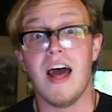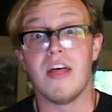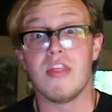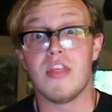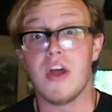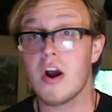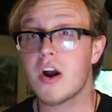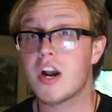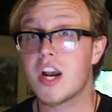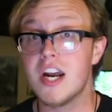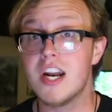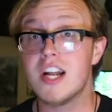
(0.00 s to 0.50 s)

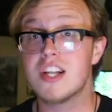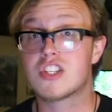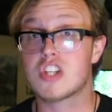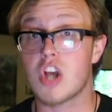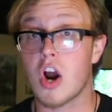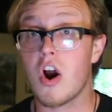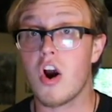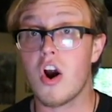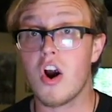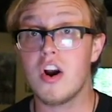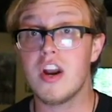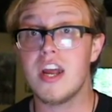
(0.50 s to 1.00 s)
they're gonna
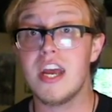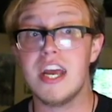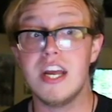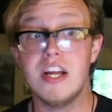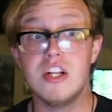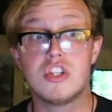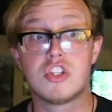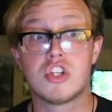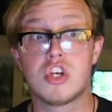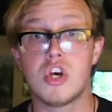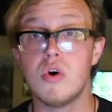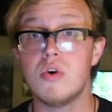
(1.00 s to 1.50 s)
turn
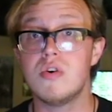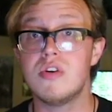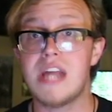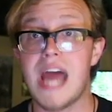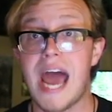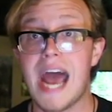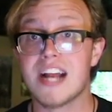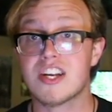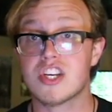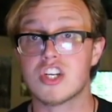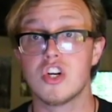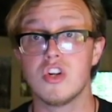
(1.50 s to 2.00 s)
into
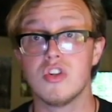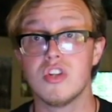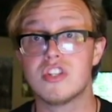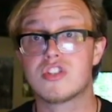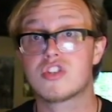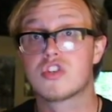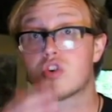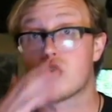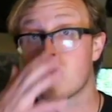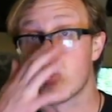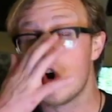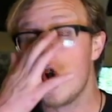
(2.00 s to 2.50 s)

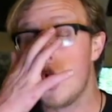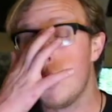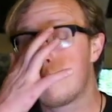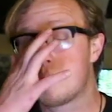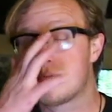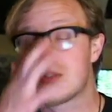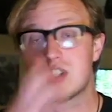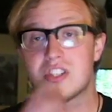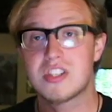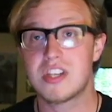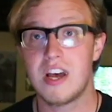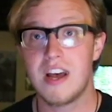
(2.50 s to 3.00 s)
nationalist
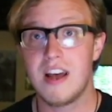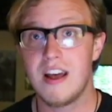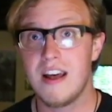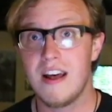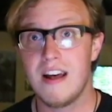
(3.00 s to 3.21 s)
groups.